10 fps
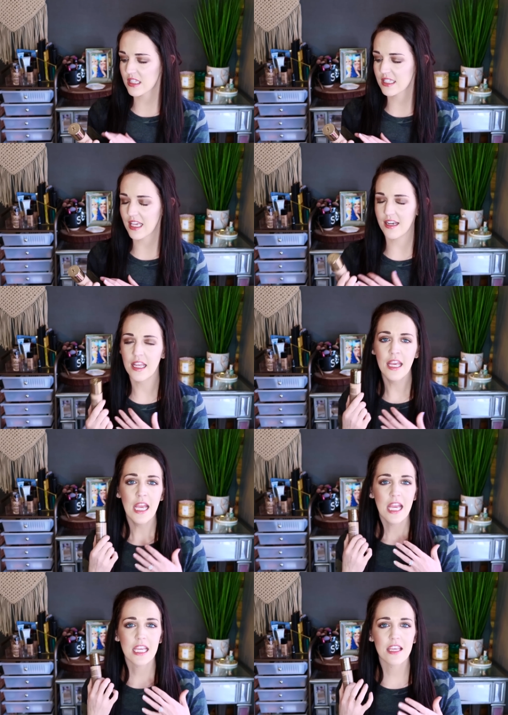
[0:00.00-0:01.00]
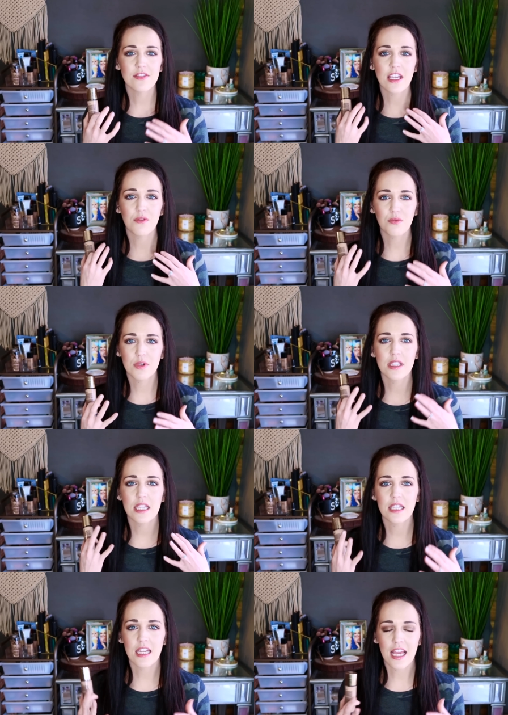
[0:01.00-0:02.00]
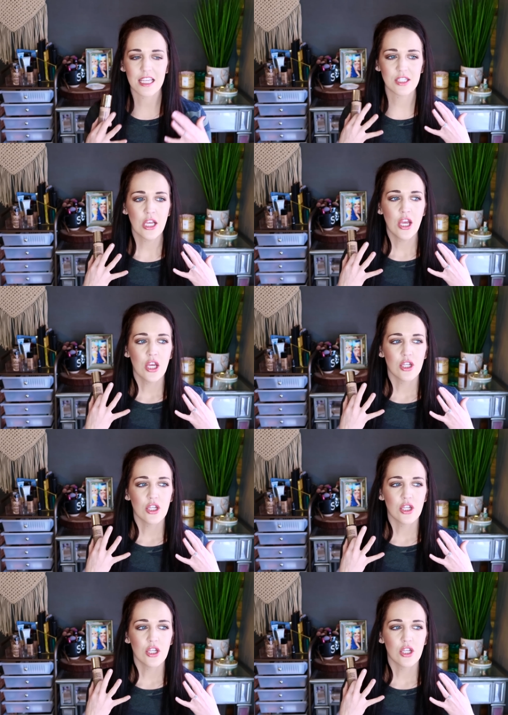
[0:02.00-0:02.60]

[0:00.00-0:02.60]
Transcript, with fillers: to the skin. It gives a really nice